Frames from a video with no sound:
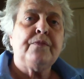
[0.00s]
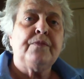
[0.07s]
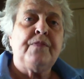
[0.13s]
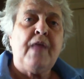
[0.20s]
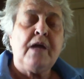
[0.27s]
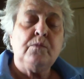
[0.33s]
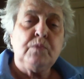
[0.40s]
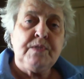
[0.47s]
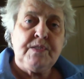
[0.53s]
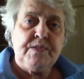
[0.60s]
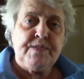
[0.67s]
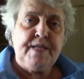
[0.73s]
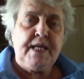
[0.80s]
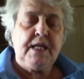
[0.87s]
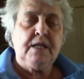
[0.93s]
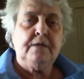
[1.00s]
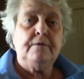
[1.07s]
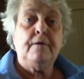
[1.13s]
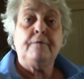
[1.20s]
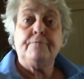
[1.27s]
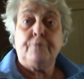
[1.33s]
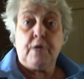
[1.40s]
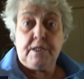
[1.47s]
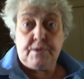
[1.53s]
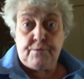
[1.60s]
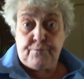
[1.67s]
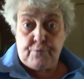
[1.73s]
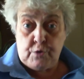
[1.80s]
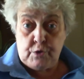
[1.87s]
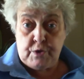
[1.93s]
They would send Franz
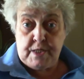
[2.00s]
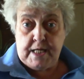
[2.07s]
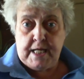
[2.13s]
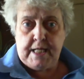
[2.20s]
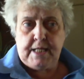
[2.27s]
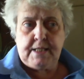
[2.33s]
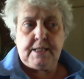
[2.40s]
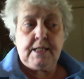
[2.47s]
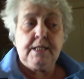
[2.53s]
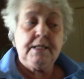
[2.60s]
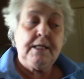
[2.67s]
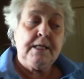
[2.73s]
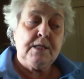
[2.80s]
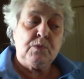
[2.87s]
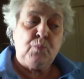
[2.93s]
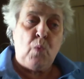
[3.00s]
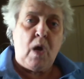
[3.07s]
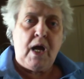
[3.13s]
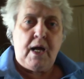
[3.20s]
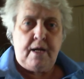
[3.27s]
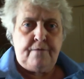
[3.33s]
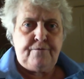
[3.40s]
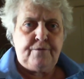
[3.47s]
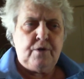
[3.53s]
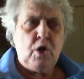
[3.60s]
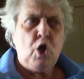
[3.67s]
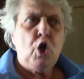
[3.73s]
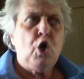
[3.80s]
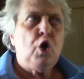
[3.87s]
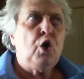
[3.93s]
Ferdinand and his wife
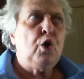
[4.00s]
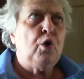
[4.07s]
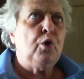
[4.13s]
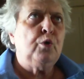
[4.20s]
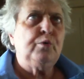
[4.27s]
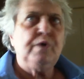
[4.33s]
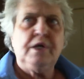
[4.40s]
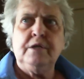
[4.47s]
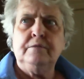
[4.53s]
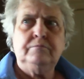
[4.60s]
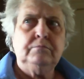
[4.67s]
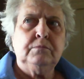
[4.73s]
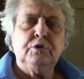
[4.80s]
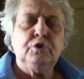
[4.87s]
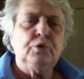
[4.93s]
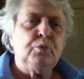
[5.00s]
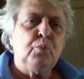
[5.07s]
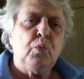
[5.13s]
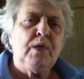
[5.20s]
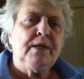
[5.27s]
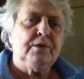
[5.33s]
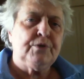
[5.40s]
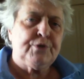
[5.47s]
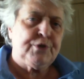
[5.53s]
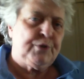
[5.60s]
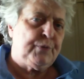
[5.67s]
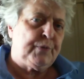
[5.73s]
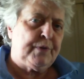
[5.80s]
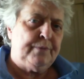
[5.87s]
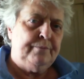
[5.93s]
on a goodwill
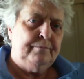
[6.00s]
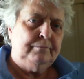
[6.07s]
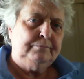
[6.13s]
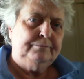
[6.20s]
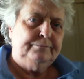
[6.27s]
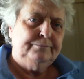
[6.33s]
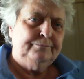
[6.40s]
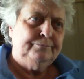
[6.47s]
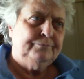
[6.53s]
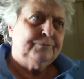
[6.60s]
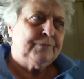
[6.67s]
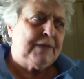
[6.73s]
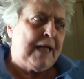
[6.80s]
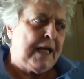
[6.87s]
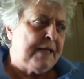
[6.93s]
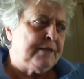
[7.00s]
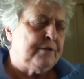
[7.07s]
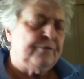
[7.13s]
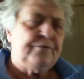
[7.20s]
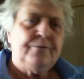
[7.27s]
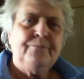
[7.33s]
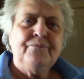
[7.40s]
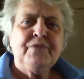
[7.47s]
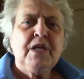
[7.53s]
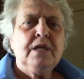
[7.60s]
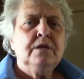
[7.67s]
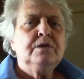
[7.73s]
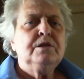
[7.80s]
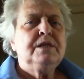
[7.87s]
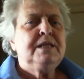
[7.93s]
tour. Kind of,
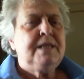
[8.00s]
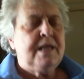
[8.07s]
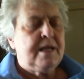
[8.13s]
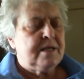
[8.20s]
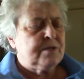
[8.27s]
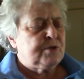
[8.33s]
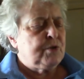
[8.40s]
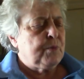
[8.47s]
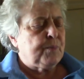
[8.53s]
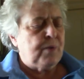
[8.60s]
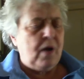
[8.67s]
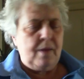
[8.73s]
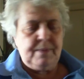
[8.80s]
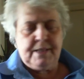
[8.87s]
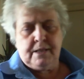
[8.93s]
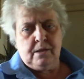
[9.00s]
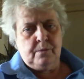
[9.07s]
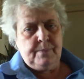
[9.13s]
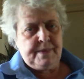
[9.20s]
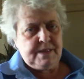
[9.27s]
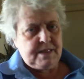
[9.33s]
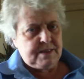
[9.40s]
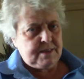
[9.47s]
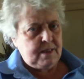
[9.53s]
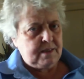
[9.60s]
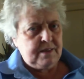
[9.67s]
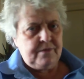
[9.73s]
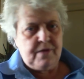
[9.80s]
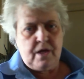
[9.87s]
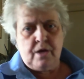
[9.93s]
yes, you're probably going to be stuck
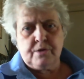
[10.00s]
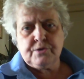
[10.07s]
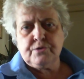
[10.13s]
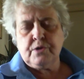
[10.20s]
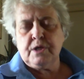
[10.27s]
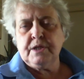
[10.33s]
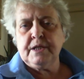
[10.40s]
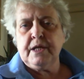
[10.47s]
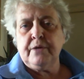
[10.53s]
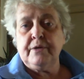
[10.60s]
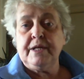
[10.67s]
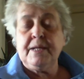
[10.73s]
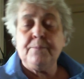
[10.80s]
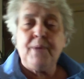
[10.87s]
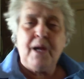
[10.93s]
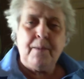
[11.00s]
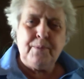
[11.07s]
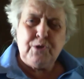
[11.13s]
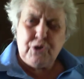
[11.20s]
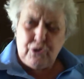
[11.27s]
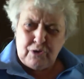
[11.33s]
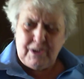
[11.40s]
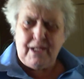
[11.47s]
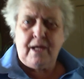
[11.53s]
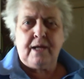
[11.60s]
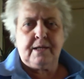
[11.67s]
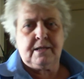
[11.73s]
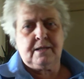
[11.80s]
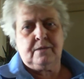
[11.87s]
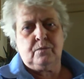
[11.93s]
in the Austro-Hungarian Empire, but you'll
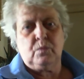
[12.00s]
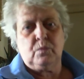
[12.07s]
like it.